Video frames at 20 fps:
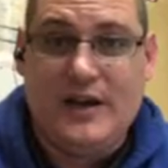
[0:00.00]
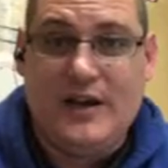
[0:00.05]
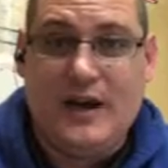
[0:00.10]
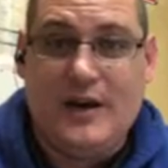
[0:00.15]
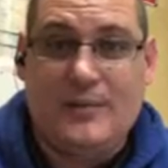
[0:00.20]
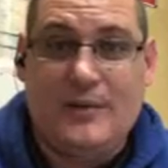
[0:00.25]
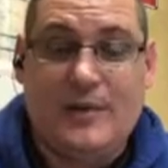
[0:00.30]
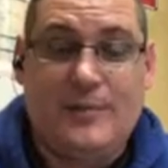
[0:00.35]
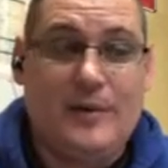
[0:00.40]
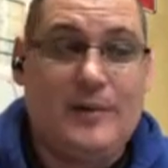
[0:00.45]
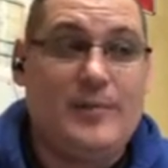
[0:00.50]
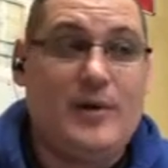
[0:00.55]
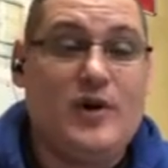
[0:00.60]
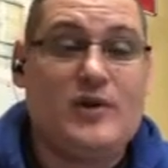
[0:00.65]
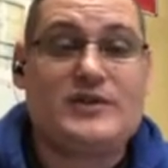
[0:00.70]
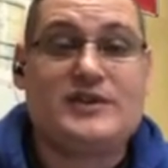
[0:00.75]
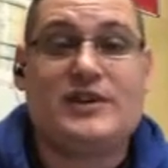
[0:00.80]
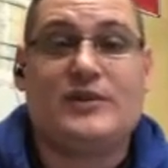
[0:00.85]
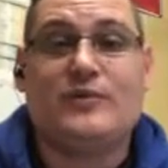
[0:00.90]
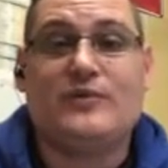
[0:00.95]
I'm going to be
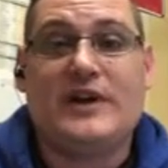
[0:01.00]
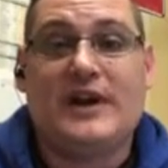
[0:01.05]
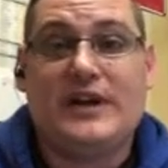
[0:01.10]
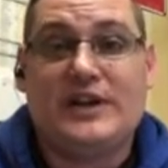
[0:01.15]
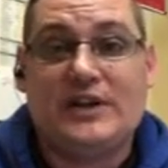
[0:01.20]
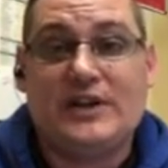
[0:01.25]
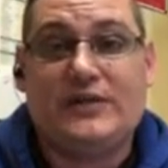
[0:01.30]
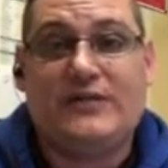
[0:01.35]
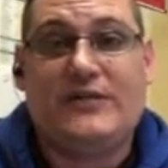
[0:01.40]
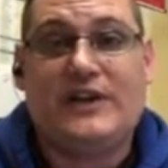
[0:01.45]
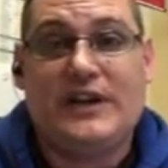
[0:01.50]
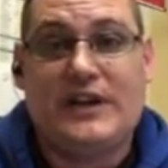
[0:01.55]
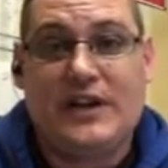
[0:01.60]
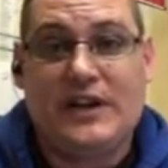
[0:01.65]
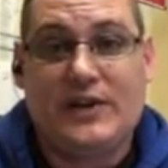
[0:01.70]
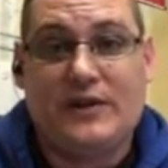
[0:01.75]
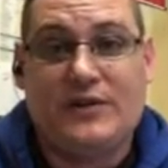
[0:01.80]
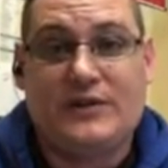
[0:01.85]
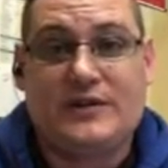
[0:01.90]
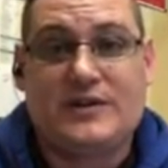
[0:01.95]
posting regular
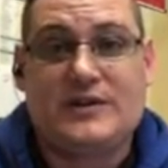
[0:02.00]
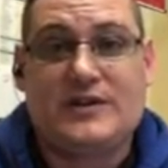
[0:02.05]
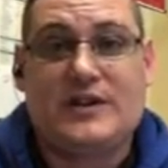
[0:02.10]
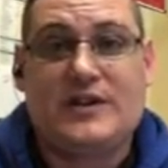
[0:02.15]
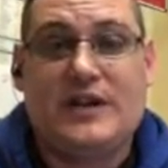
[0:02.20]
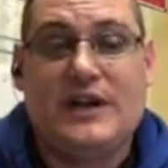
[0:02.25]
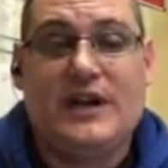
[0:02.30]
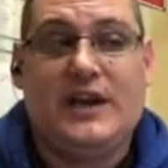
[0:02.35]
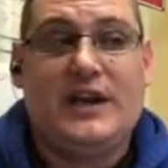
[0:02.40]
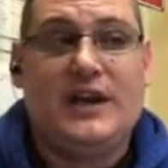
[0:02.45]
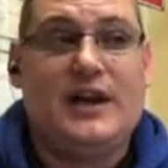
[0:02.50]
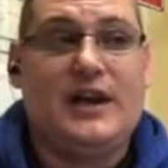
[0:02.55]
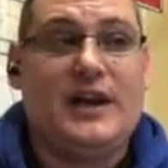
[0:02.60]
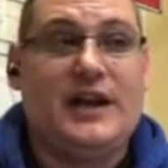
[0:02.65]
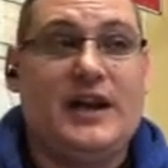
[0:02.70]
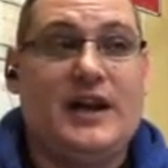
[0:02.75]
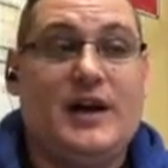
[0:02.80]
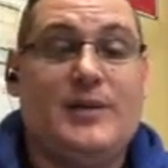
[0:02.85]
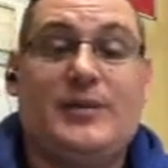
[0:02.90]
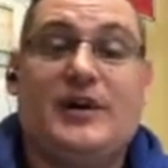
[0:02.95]
videos,
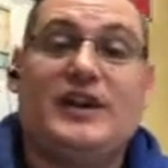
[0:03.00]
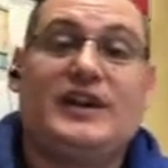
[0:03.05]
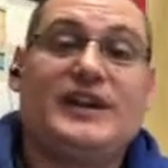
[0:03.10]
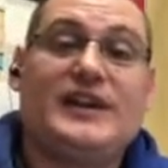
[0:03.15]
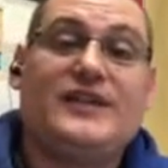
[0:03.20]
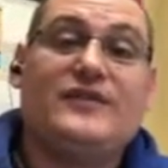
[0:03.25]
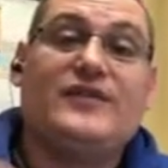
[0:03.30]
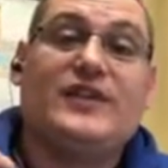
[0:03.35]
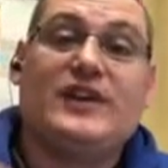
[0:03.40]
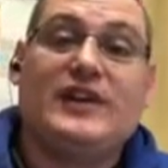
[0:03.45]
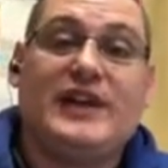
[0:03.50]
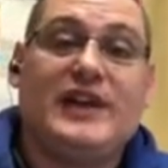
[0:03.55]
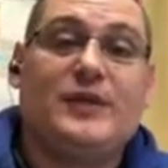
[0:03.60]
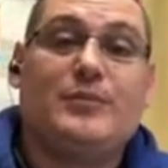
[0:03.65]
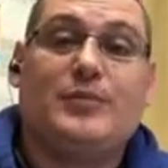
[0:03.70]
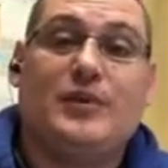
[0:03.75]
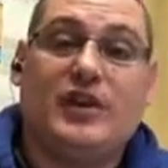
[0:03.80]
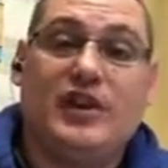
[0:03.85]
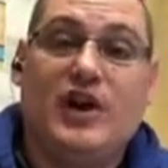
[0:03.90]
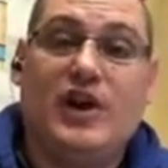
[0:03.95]
and I'm going to leave the
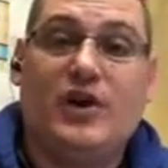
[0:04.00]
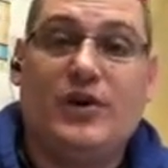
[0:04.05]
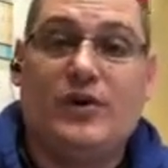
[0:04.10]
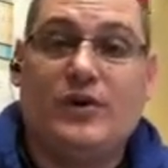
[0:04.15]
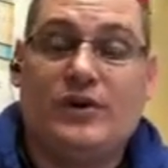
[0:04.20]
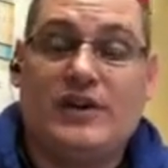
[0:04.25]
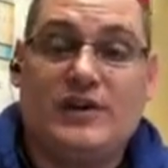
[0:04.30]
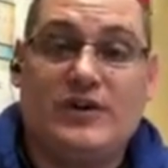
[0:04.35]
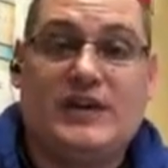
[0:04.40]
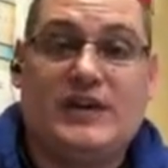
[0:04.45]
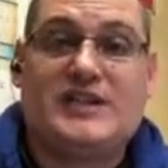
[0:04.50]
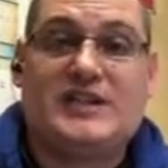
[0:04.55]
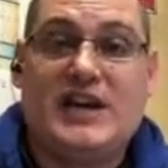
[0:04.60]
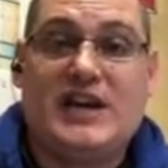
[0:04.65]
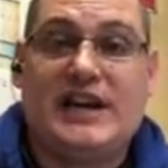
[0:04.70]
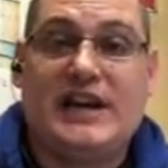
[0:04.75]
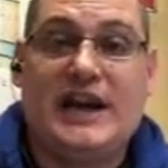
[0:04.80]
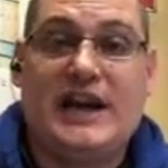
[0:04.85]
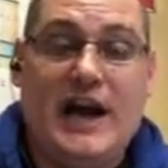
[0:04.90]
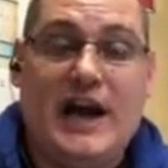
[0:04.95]
link below, and you can
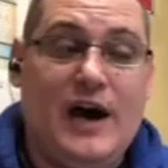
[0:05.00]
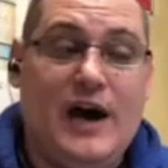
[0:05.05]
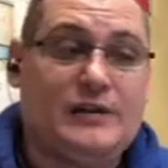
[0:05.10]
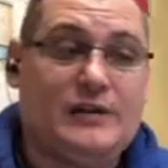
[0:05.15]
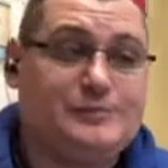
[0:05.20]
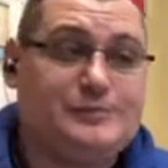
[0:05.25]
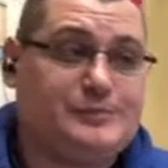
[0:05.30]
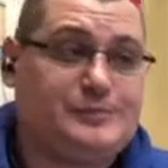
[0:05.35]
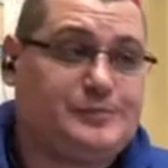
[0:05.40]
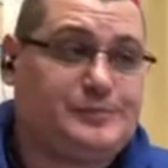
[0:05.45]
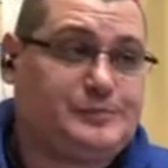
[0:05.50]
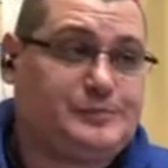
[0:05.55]
check it out.